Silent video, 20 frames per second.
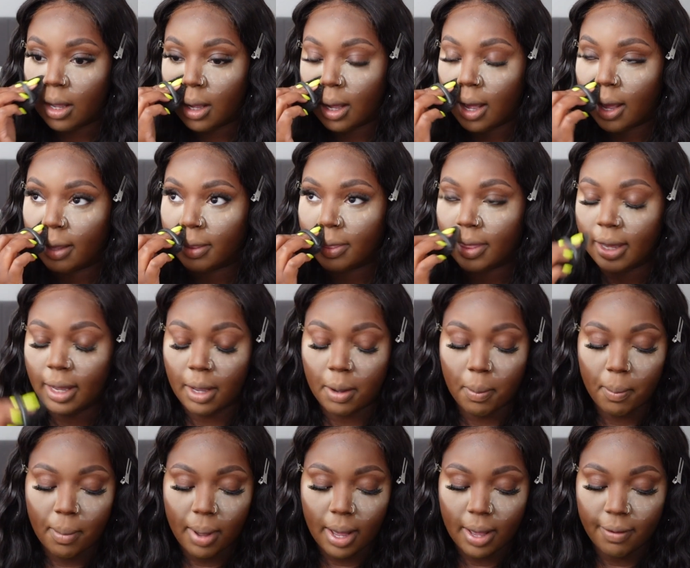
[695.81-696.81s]
I think
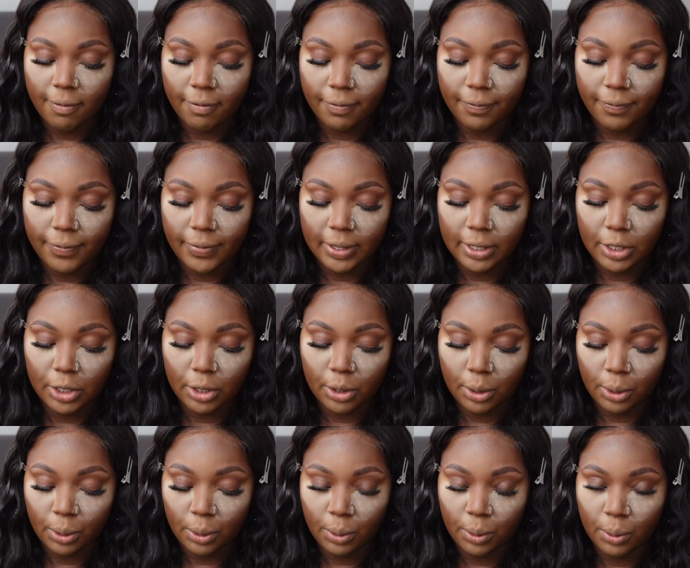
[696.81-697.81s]
my
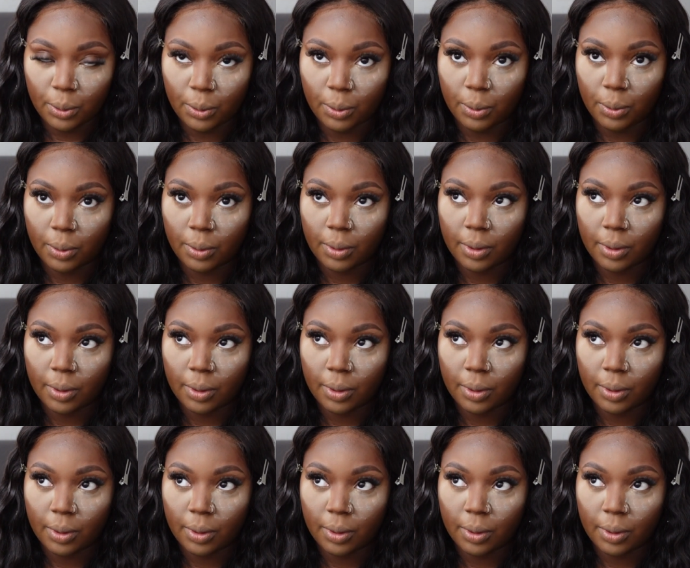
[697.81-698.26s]
video